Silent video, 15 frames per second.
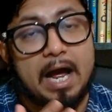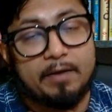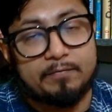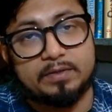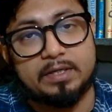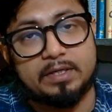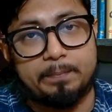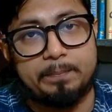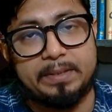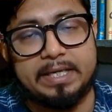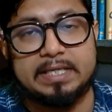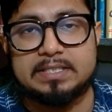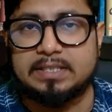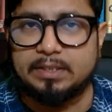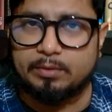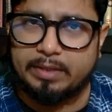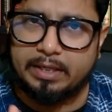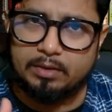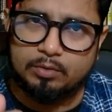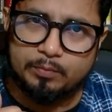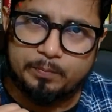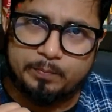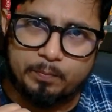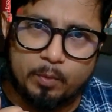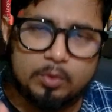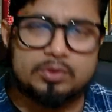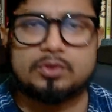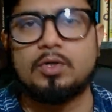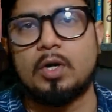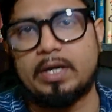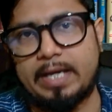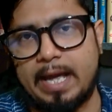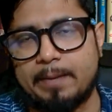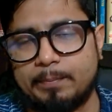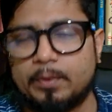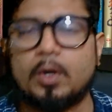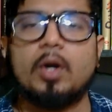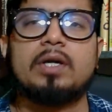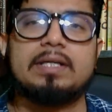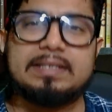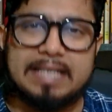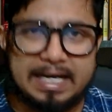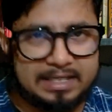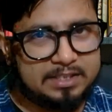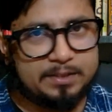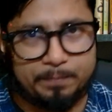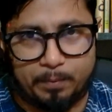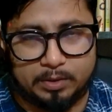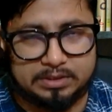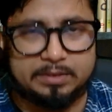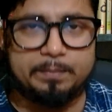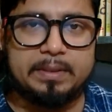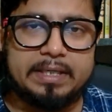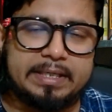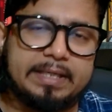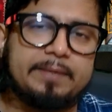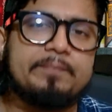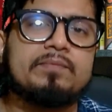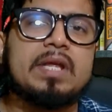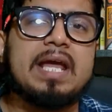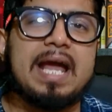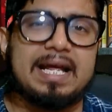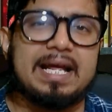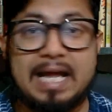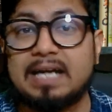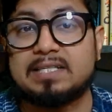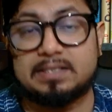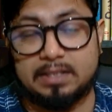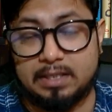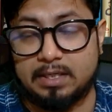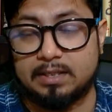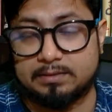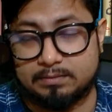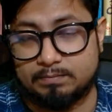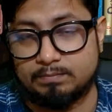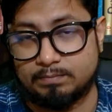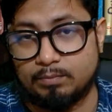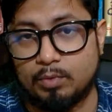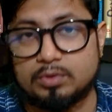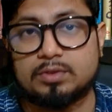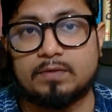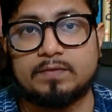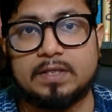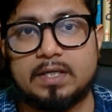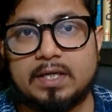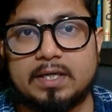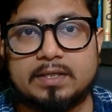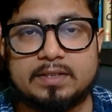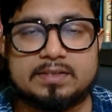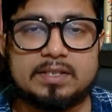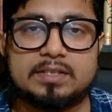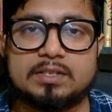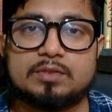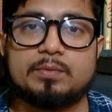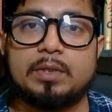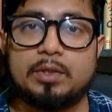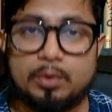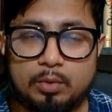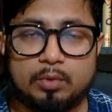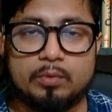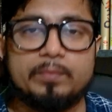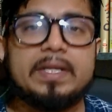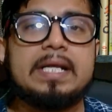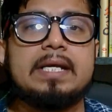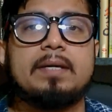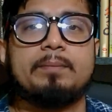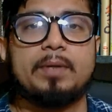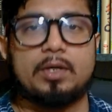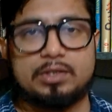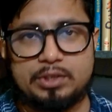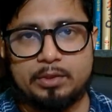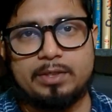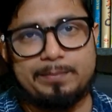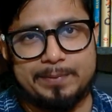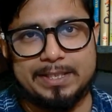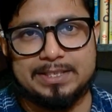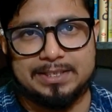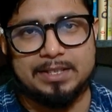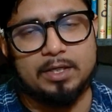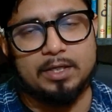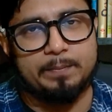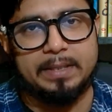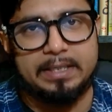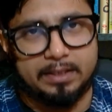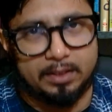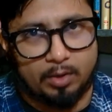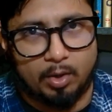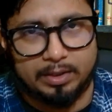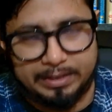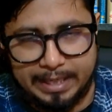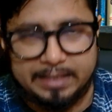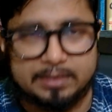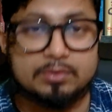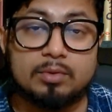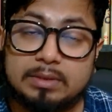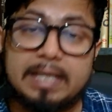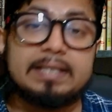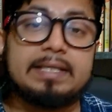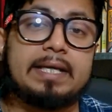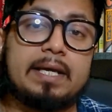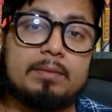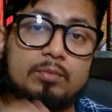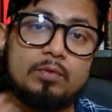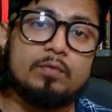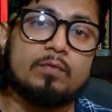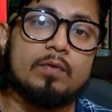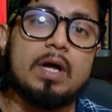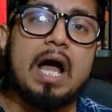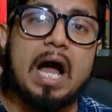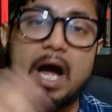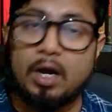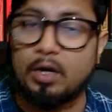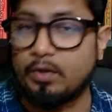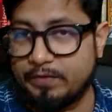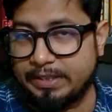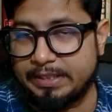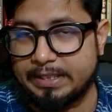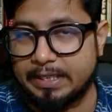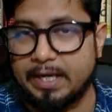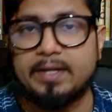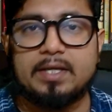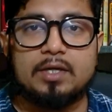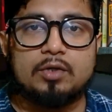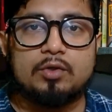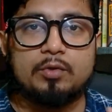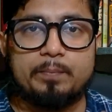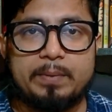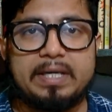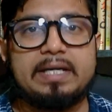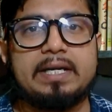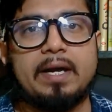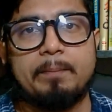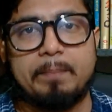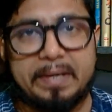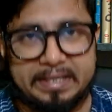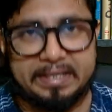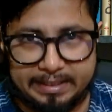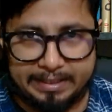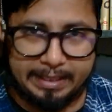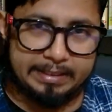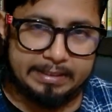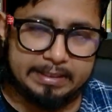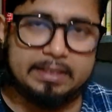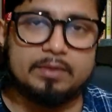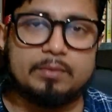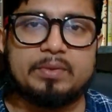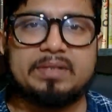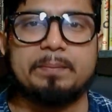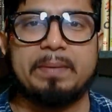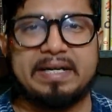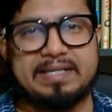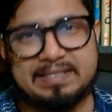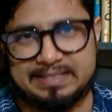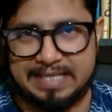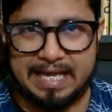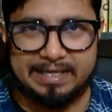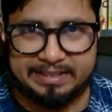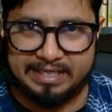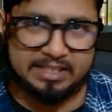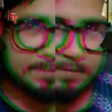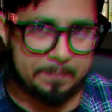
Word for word: After PhD, you can do postdoc abroad. That is a possibility. And that's uh, most of the researchers will do because during PhD, they'll build the contacts so that they can move out of India to build a better career with better salary